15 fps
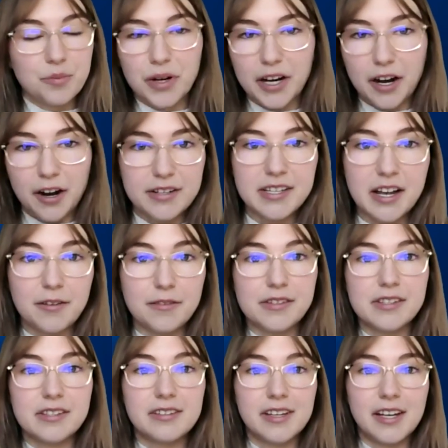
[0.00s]
bring
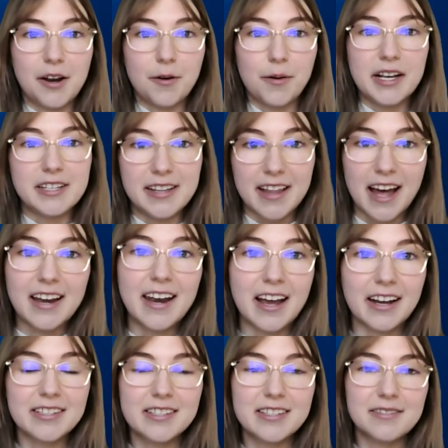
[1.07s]
ourselves, into that
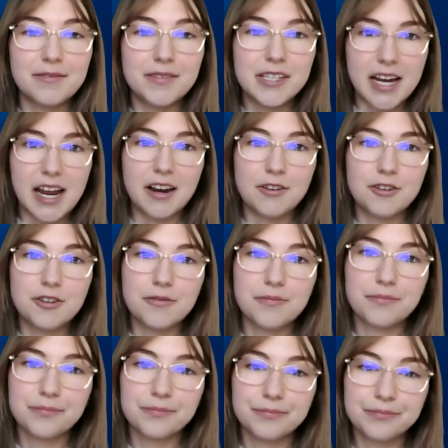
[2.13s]
next stage.